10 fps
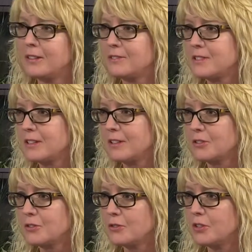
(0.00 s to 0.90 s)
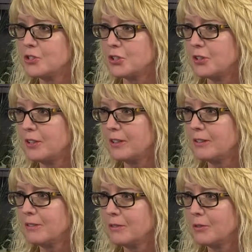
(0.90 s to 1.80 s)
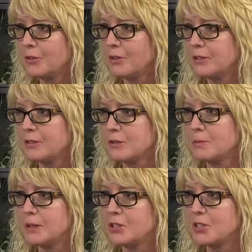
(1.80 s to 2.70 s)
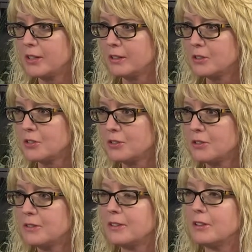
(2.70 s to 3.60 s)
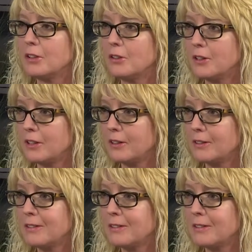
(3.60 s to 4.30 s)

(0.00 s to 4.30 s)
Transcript: of take us through the journey with autism and the challenges and learning?